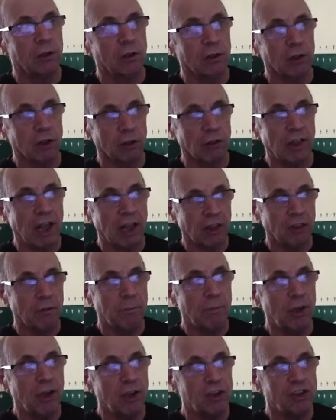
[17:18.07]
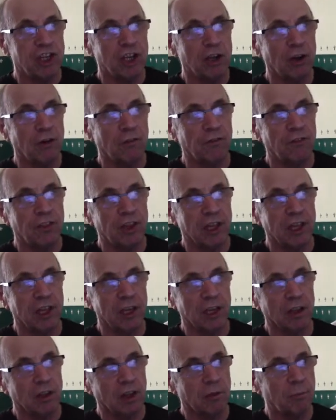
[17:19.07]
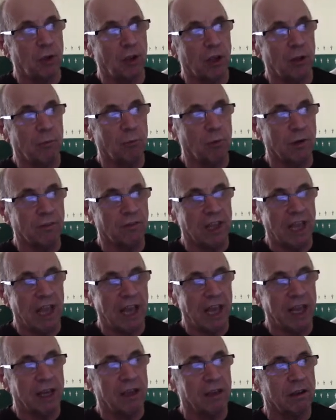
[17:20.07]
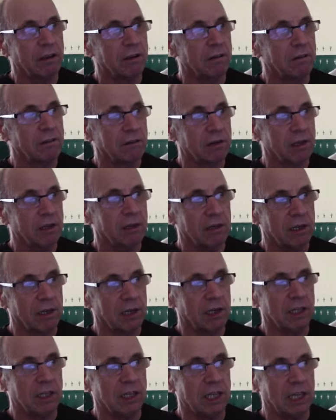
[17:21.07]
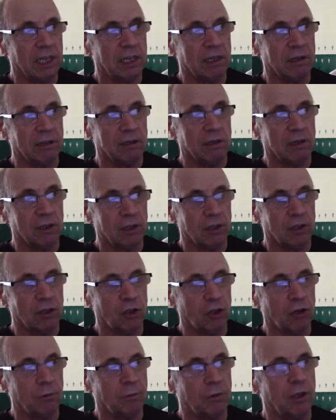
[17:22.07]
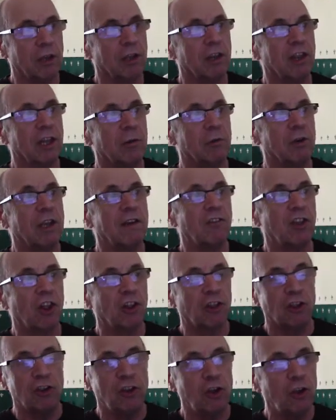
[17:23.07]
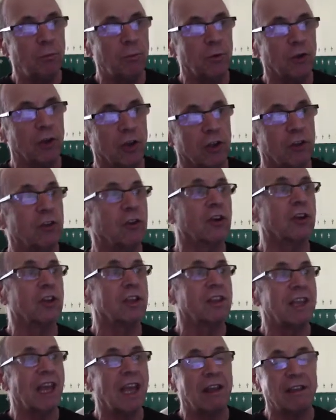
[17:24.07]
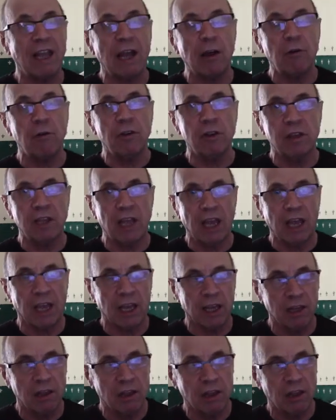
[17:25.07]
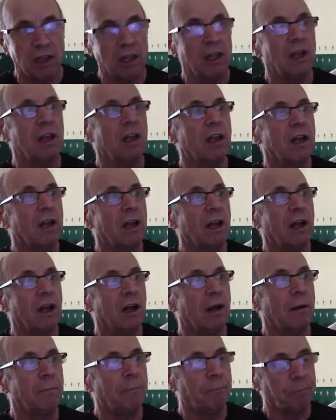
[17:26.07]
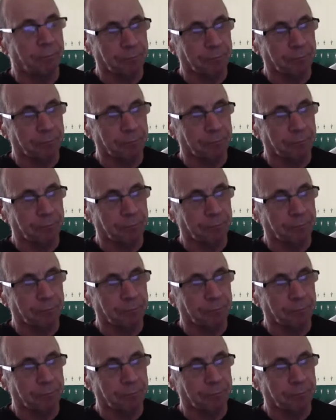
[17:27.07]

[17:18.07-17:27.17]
So that's the merging of the sperm with the egg in the two birds, and it gives us a new bird that now contains two